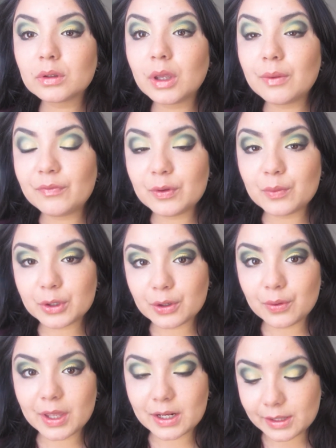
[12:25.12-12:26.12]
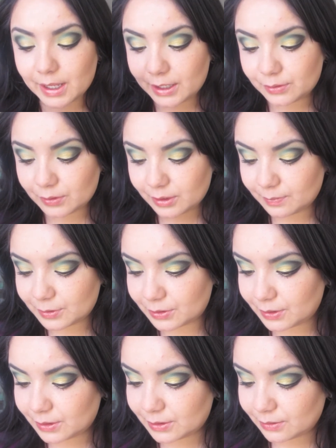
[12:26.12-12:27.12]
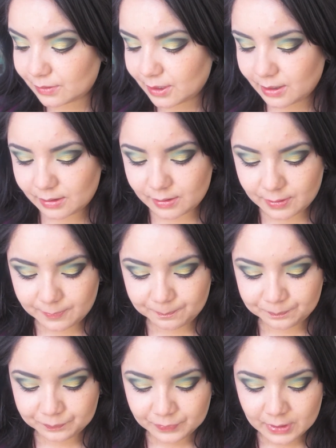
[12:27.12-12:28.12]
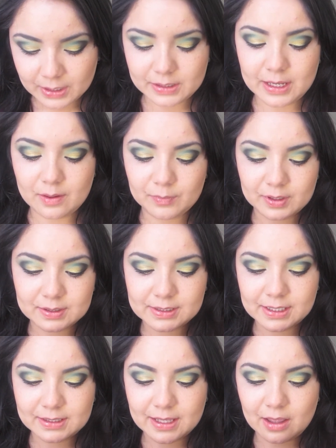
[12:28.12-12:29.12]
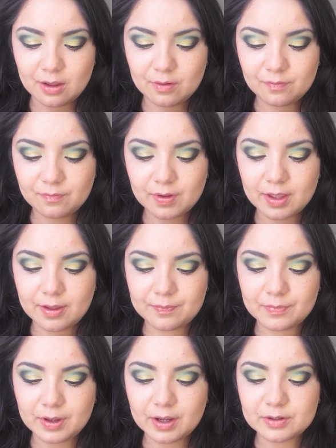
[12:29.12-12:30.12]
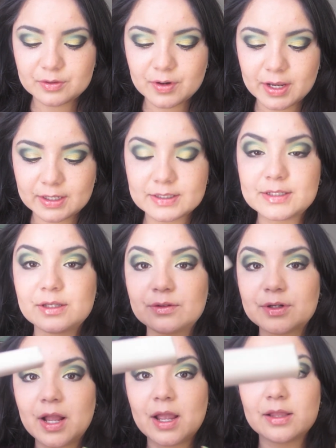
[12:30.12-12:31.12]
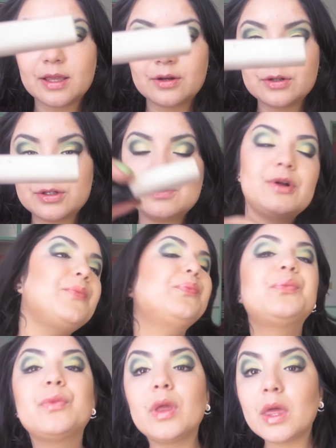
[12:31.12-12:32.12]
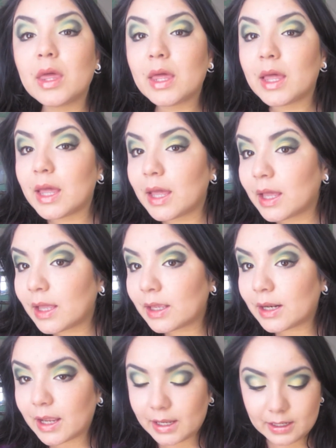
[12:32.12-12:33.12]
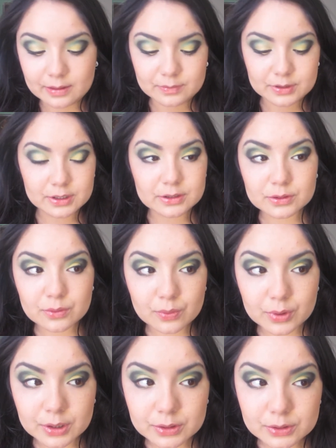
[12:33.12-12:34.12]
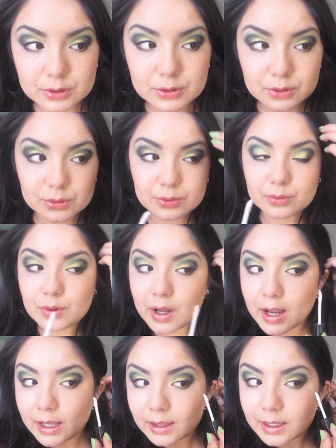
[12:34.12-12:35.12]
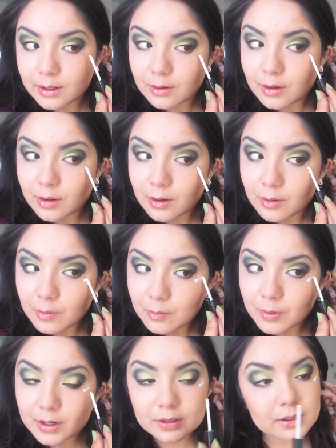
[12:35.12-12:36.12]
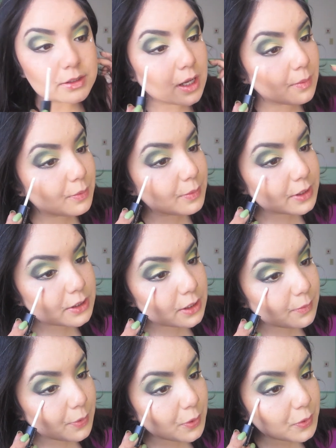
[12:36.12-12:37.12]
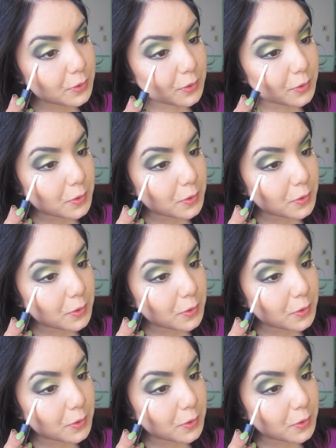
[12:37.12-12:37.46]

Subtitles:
If you want to go ahead and line your lips, you can do that. Now I'm going to take the Elf Under Eye Concealer and Highlighter Duo, and I am just going to highlight right at the top of my cheekbones.